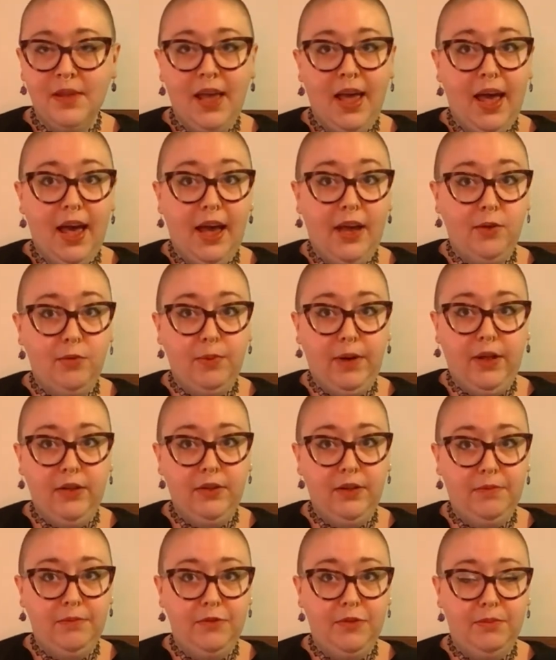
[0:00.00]
And
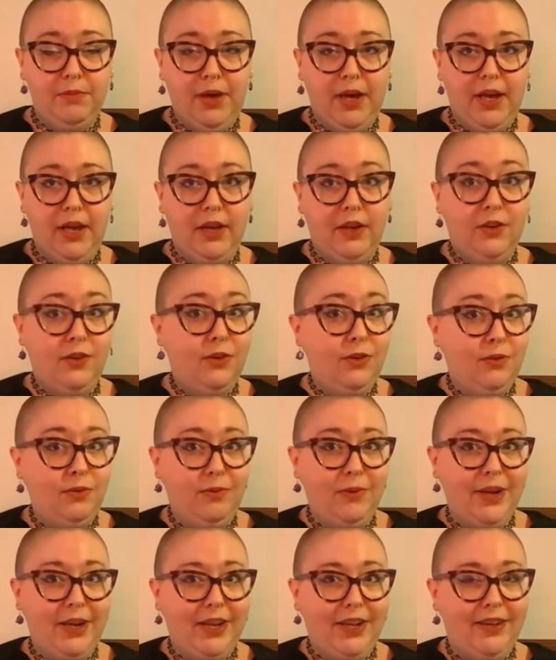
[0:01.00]
welcome to my good
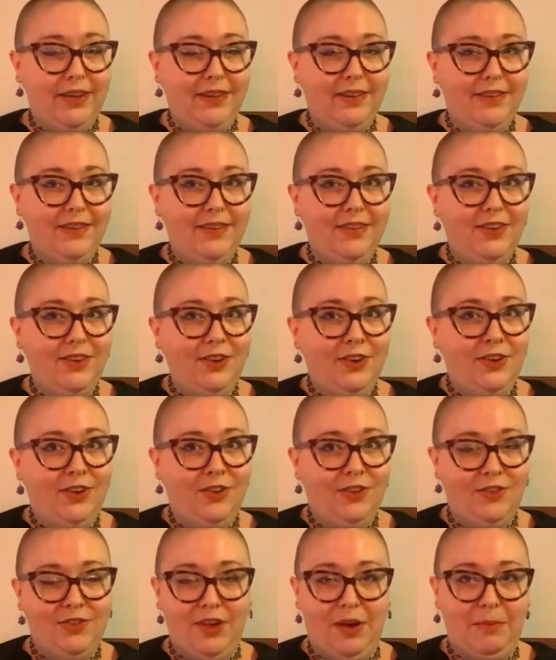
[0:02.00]
riddance
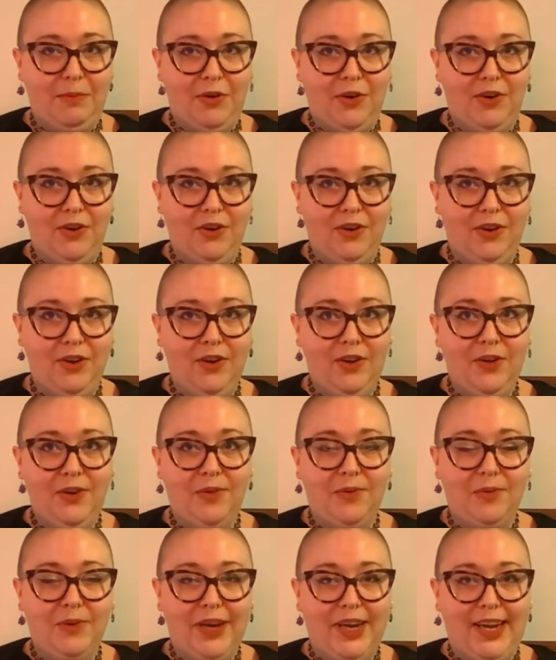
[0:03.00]
to summer
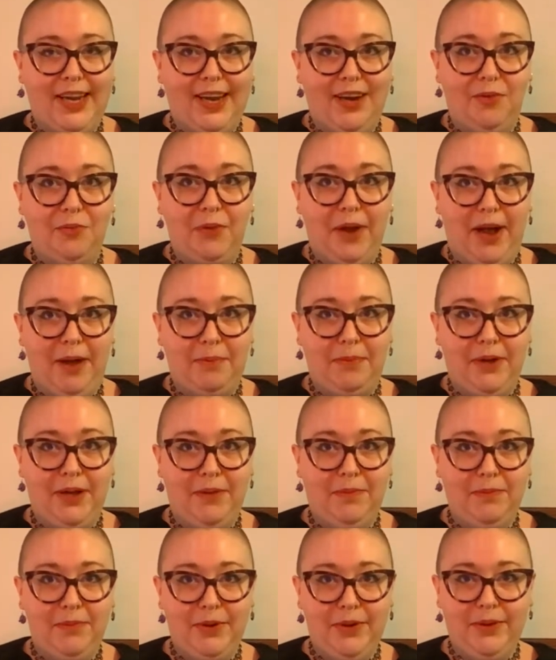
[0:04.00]
reading wrap-up.